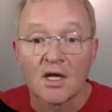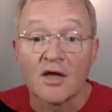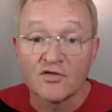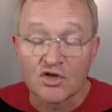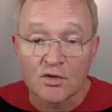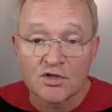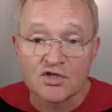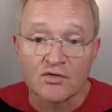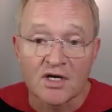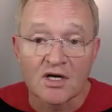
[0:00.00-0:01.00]
If shown a
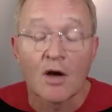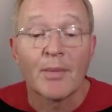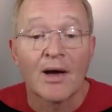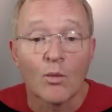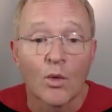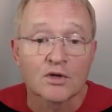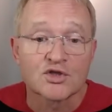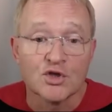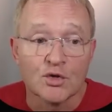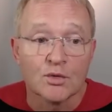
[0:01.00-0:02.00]
screen about what's
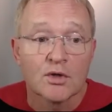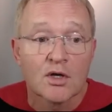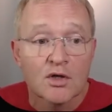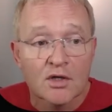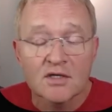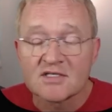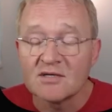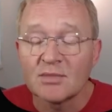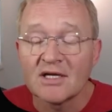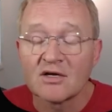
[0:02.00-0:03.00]
new, you can
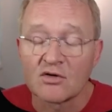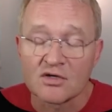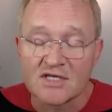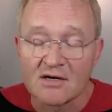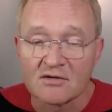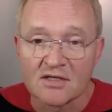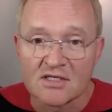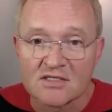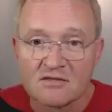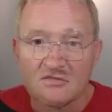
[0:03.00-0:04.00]
simply cross out of
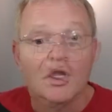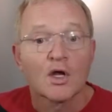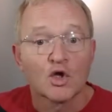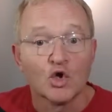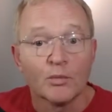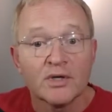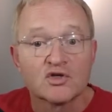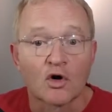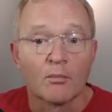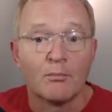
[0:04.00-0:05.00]
this. You'll be
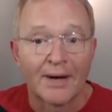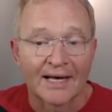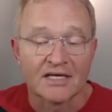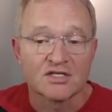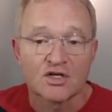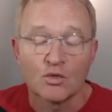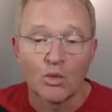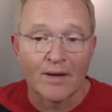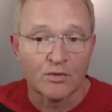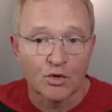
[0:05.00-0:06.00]
dropped back into the
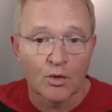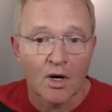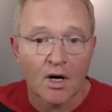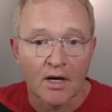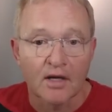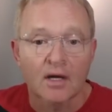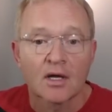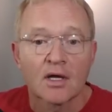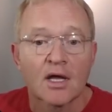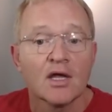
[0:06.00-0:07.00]
WebUI.
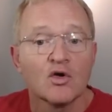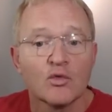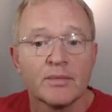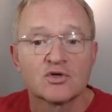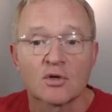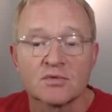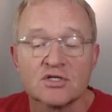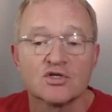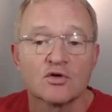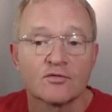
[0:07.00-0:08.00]
Here you'll be dropped
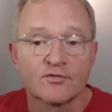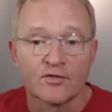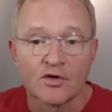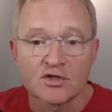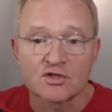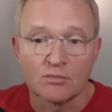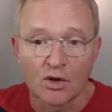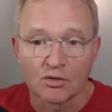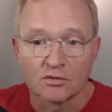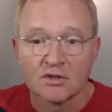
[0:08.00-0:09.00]
into your first
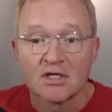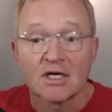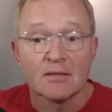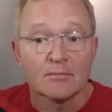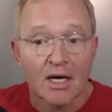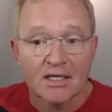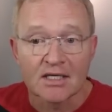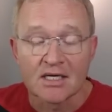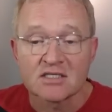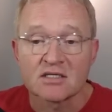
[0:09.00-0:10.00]
model, in my
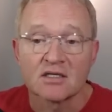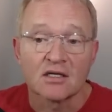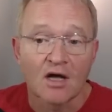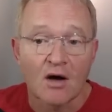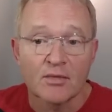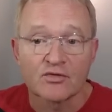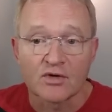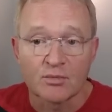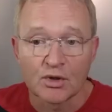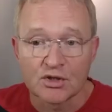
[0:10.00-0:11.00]
case, the Ollama
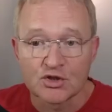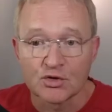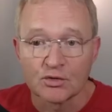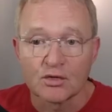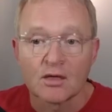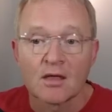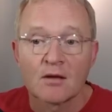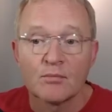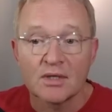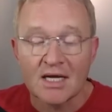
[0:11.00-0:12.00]
3.2.
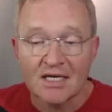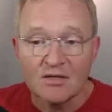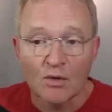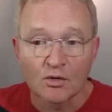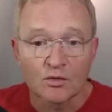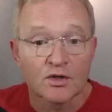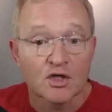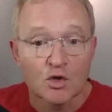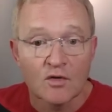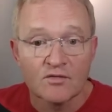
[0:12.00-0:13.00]
But any model that
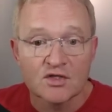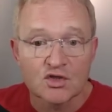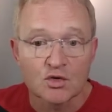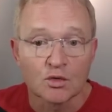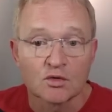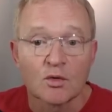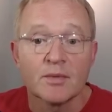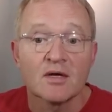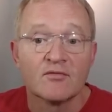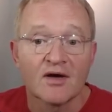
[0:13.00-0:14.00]
you have installed will
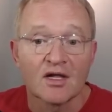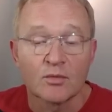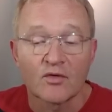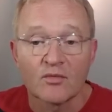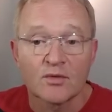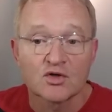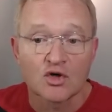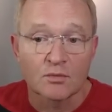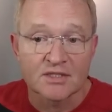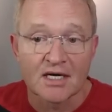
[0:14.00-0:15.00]
be available from the
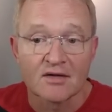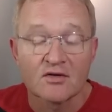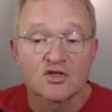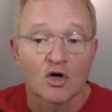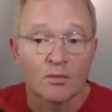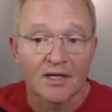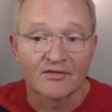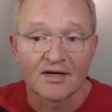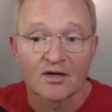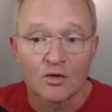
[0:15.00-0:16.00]
drop-down in the top
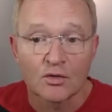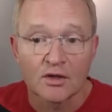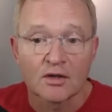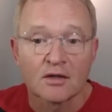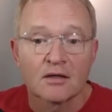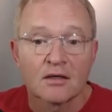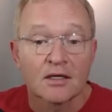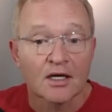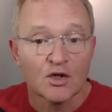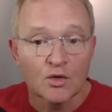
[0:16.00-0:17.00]
left-hand corner.
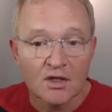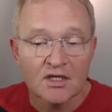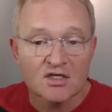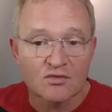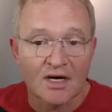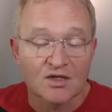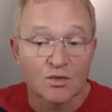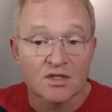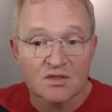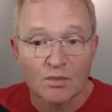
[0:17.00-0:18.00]
Now you can interact
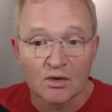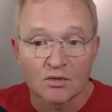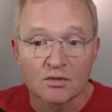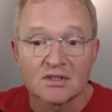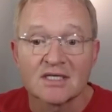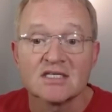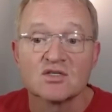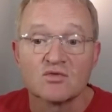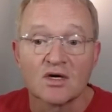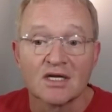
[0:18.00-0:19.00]
with this model that
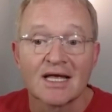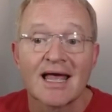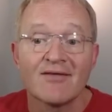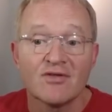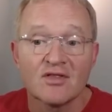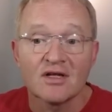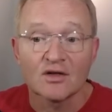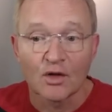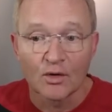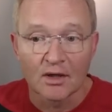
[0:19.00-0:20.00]
is running everything
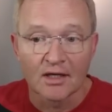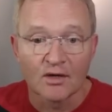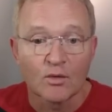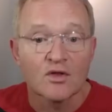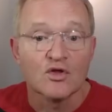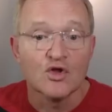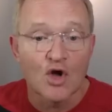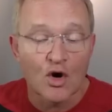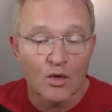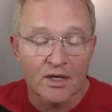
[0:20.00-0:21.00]
locally with
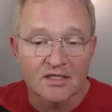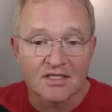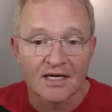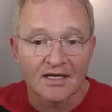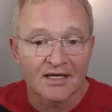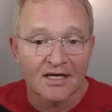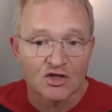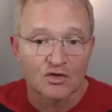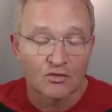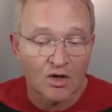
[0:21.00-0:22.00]
no internet
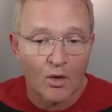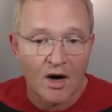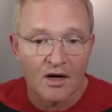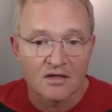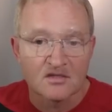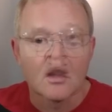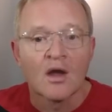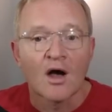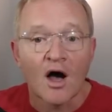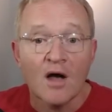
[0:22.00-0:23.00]
connection required.
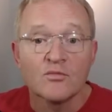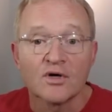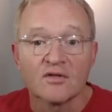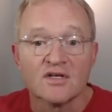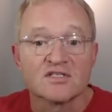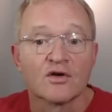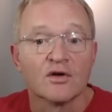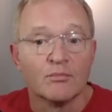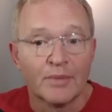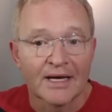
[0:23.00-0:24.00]
I'm running this on a
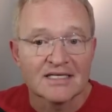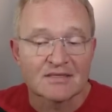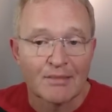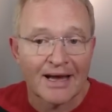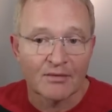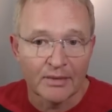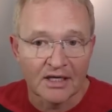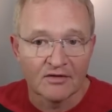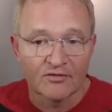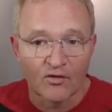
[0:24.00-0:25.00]
base Mac
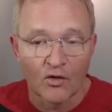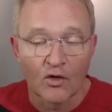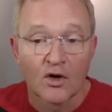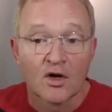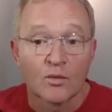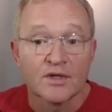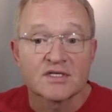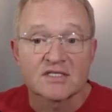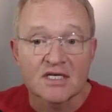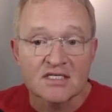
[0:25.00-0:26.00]
Mini 4 with
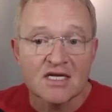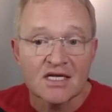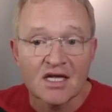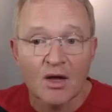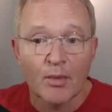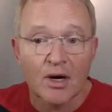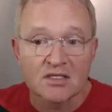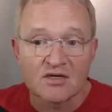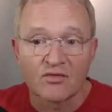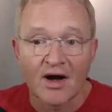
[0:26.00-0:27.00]

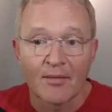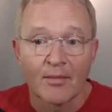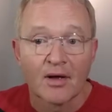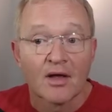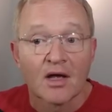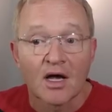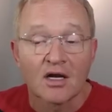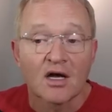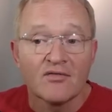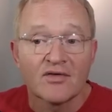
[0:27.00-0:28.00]
16GB of RAM, and
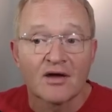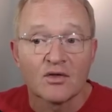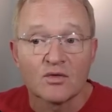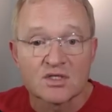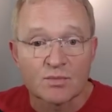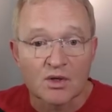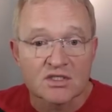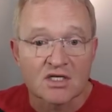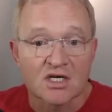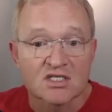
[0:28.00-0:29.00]
I found the response
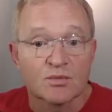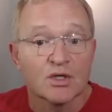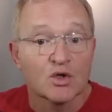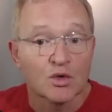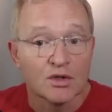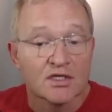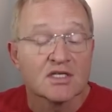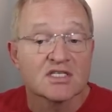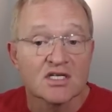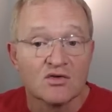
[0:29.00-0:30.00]
times to be good
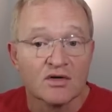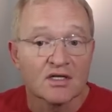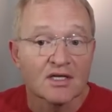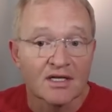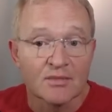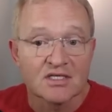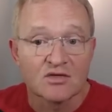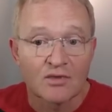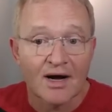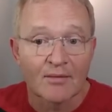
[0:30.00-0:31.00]
considering the
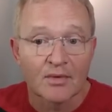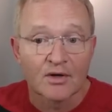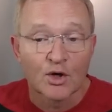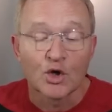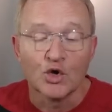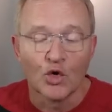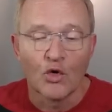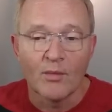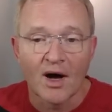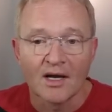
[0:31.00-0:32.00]
limited RAM. Your
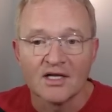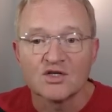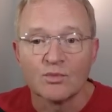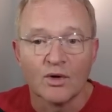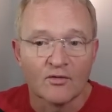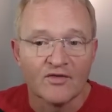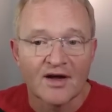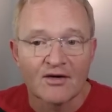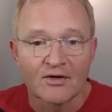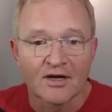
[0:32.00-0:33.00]
mileage will
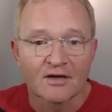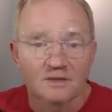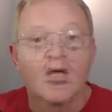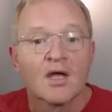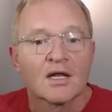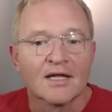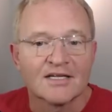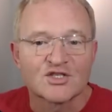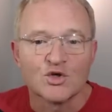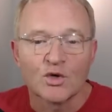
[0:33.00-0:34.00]
vary.
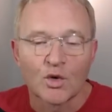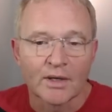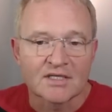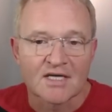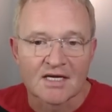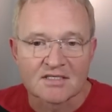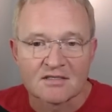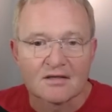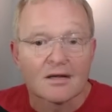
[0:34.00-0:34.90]
Let's do a quick test.